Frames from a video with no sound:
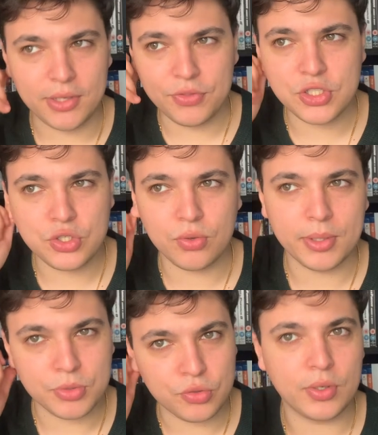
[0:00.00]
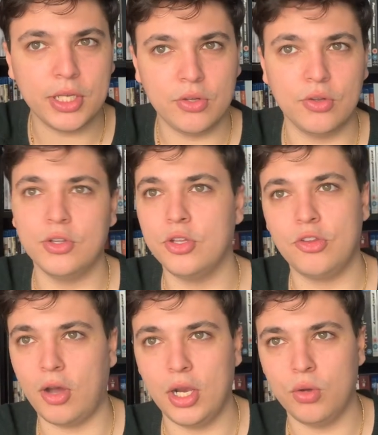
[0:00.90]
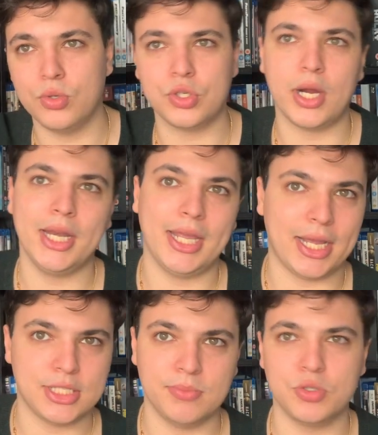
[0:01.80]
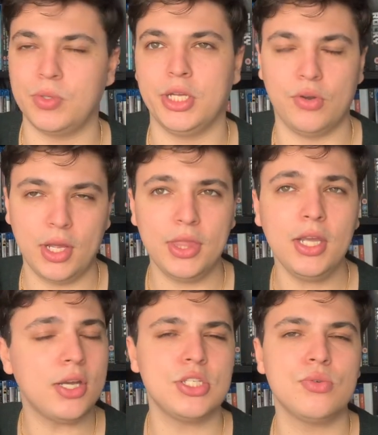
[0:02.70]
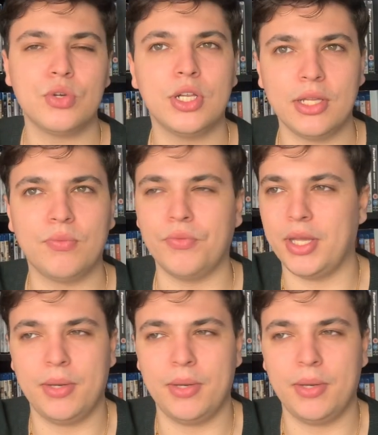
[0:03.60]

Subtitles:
if the story was really good and the dialogue was great and the acting was really good, I think I still could have lived with it.